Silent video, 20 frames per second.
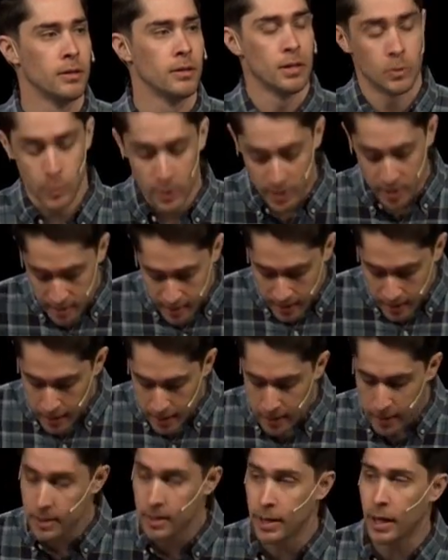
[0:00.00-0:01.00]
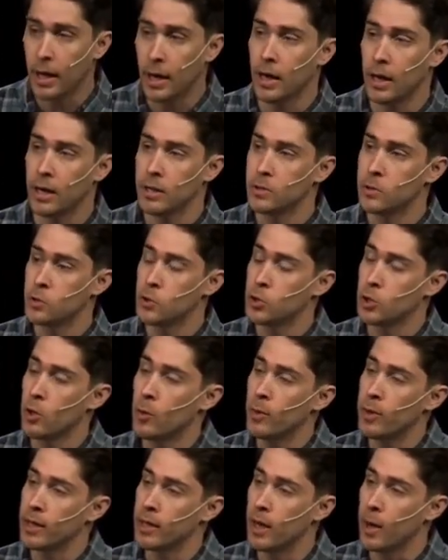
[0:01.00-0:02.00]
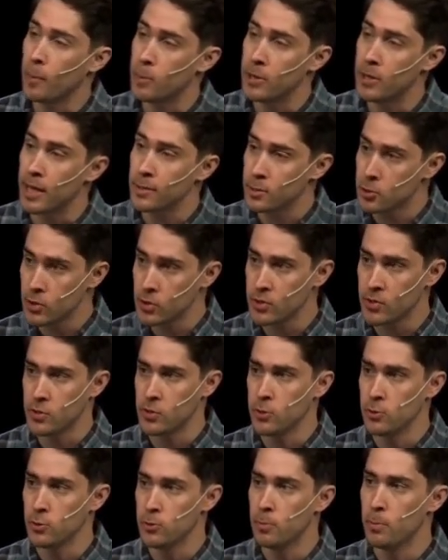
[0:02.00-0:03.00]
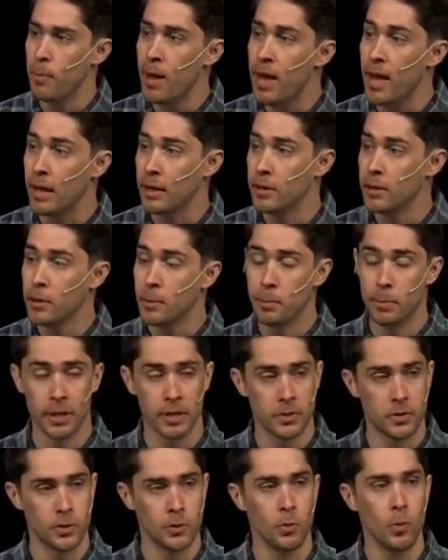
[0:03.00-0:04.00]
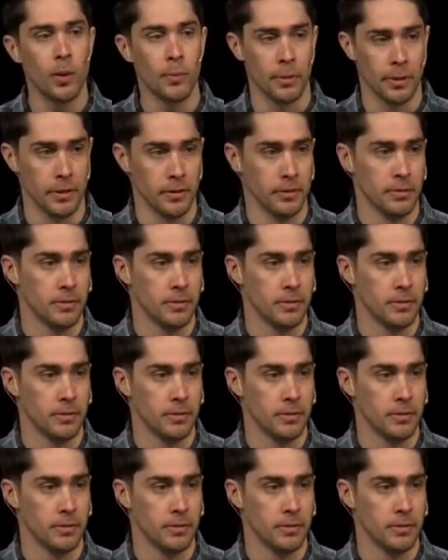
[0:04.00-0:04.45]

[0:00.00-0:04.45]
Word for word: as we see God showing up not just to men, but to women